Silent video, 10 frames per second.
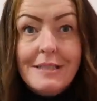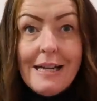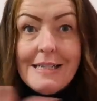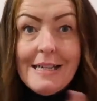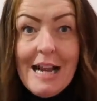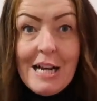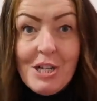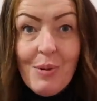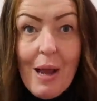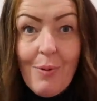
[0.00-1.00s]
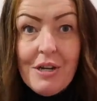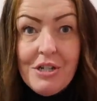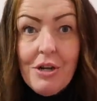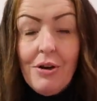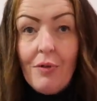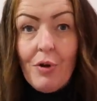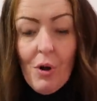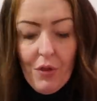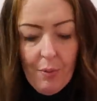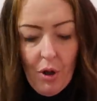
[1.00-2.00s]
standing next to it, which I've
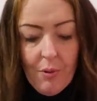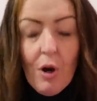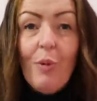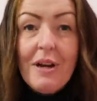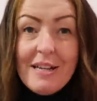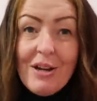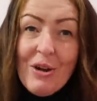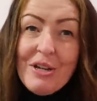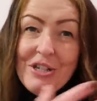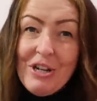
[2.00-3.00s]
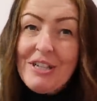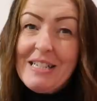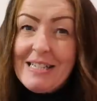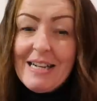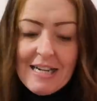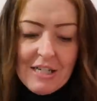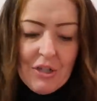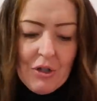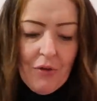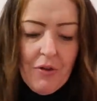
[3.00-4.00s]
got at the moment. I wanted a nice jug to stand next to
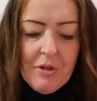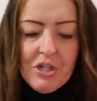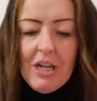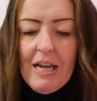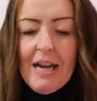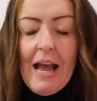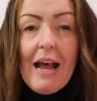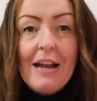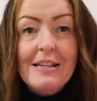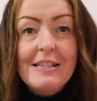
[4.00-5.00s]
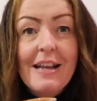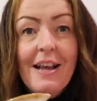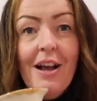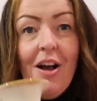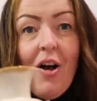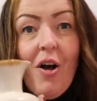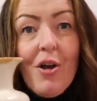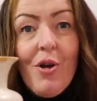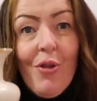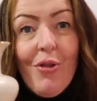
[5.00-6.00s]
the coffee machine, and I
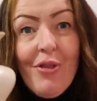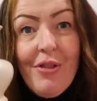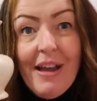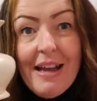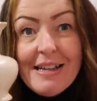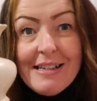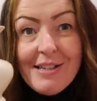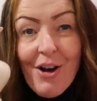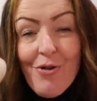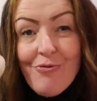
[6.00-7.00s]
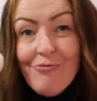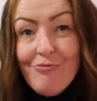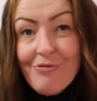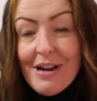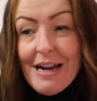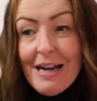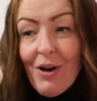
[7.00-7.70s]
got this. I really